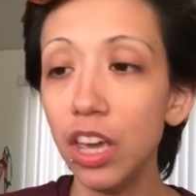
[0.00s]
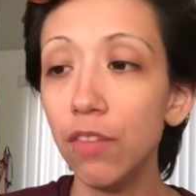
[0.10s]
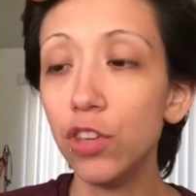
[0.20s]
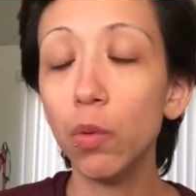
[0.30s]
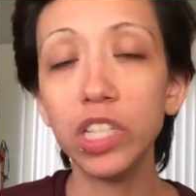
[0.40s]

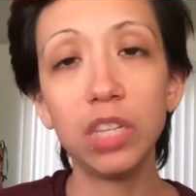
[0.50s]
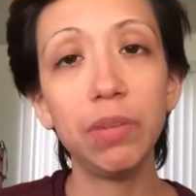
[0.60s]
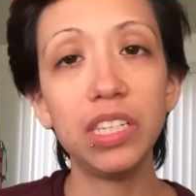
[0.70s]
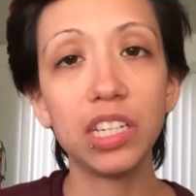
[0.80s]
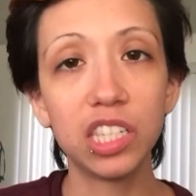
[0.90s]
If you want to
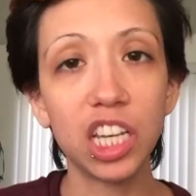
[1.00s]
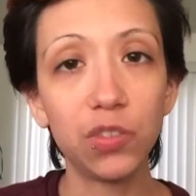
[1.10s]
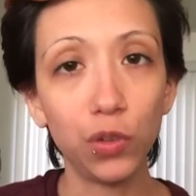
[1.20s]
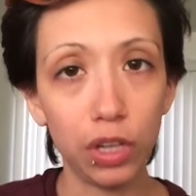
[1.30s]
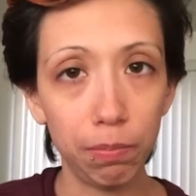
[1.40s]
be
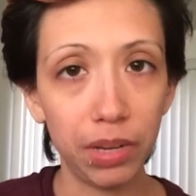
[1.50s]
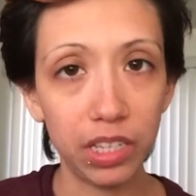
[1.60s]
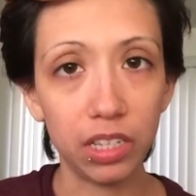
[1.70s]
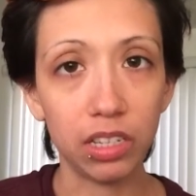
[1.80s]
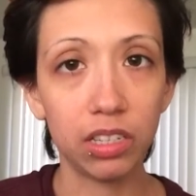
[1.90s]
successful in
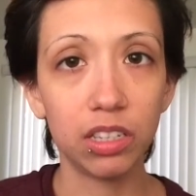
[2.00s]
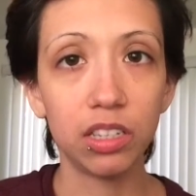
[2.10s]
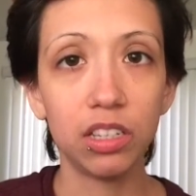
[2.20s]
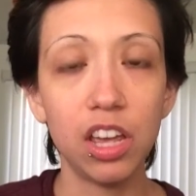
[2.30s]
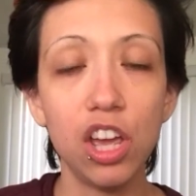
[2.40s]
business,
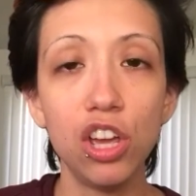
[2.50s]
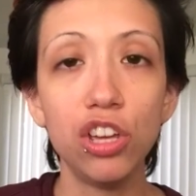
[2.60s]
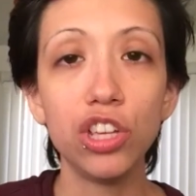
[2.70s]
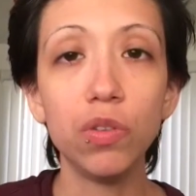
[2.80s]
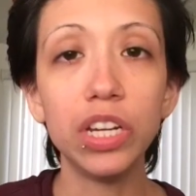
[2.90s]

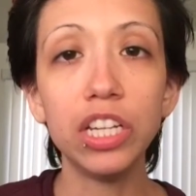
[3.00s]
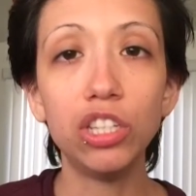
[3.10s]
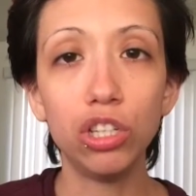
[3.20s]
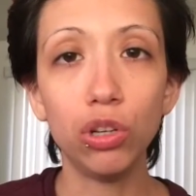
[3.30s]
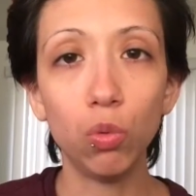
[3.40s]
you need
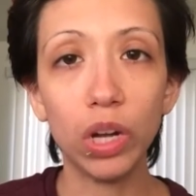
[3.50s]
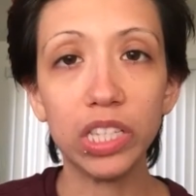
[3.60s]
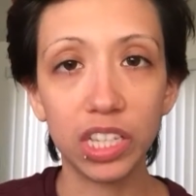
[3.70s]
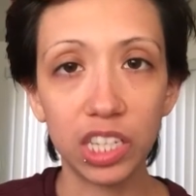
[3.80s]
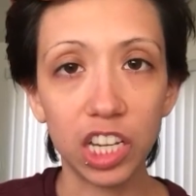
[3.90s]
to do
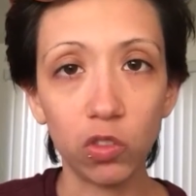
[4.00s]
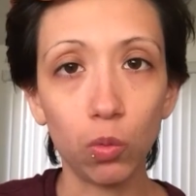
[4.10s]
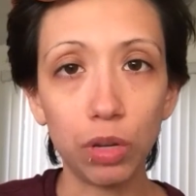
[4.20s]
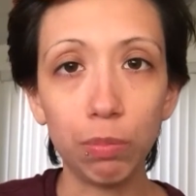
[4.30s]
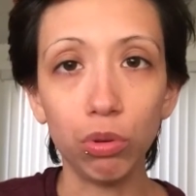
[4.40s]
what
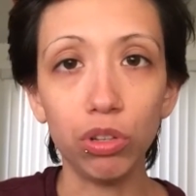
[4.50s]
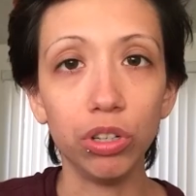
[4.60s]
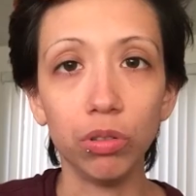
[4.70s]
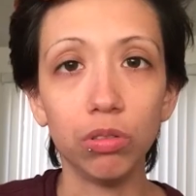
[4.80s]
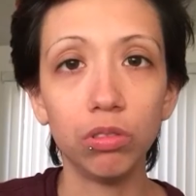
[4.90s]
successful people
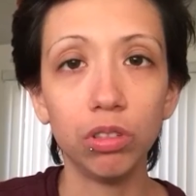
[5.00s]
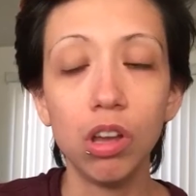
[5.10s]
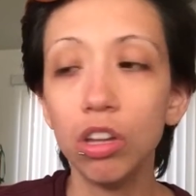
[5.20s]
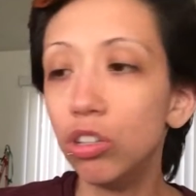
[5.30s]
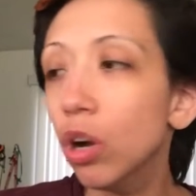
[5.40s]
do.
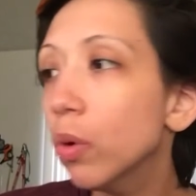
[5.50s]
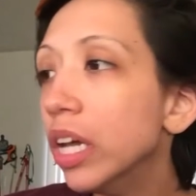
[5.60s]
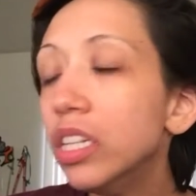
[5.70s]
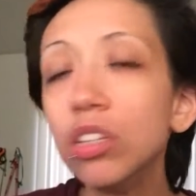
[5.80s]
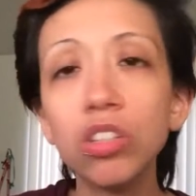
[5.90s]
Don't
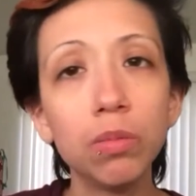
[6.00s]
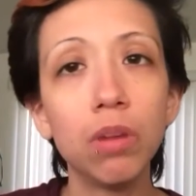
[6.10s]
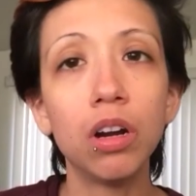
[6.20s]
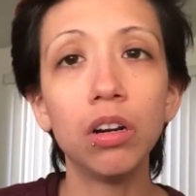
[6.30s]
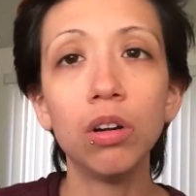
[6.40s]
wait until
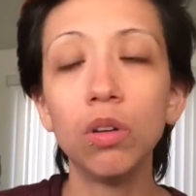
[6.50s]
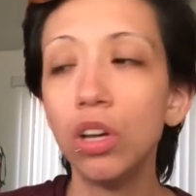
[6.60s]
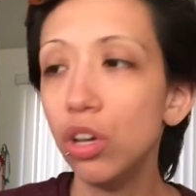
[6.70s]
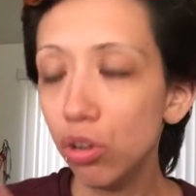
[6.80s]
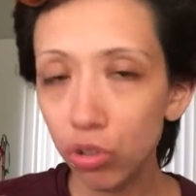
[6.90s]
tomorrow.
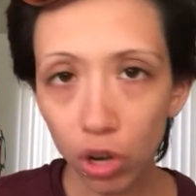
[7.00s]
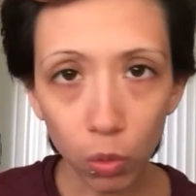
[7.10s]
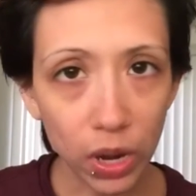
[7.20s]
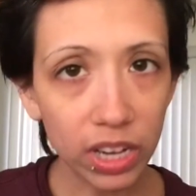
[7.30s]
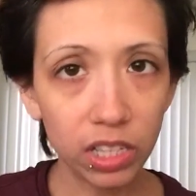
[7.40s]

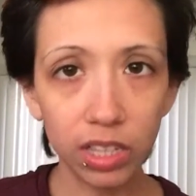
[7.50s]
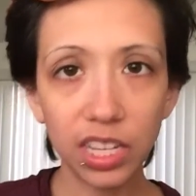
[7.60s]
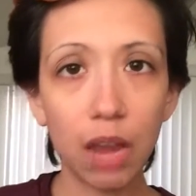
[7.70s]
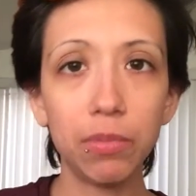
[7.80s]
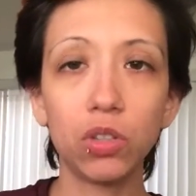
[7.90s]
Don't wait until the
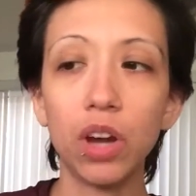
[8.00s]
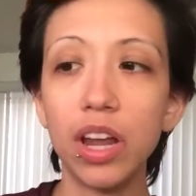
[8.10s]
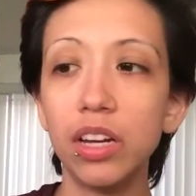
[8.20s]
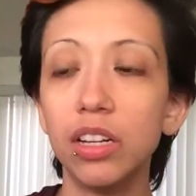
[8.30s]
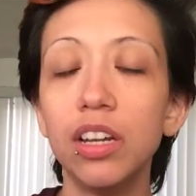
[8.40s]
time is
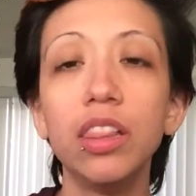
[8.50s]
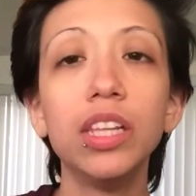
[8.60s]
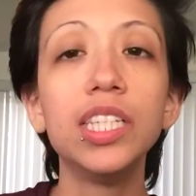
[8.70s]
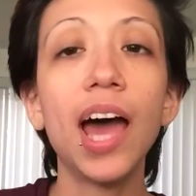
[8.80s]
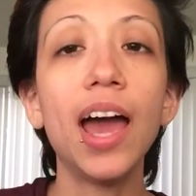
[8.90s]
right.
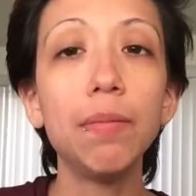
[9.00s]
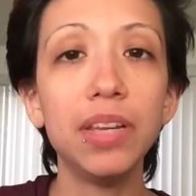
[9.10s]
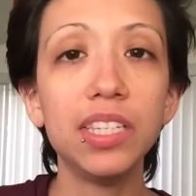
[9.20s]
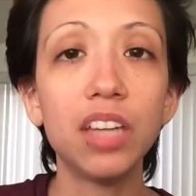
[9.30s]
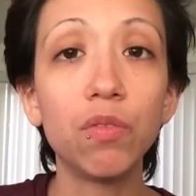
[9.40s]
The time
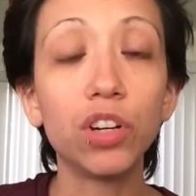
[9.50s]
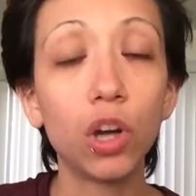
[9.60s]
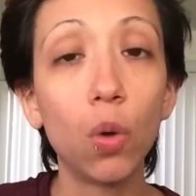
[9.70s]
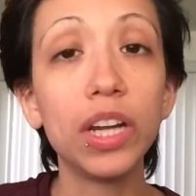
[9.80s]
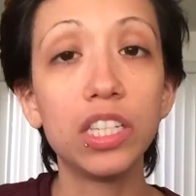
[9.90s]
is never
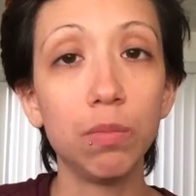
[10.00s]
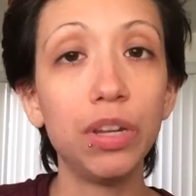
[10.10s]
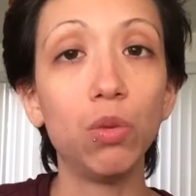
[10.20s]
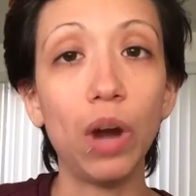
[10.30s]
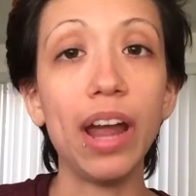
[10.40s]
going to
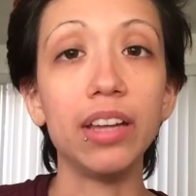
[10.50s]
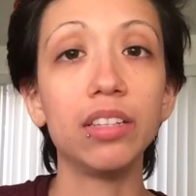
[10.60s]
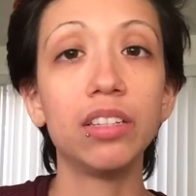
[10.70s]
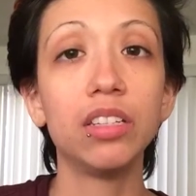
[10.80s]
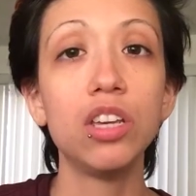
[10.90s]
be right.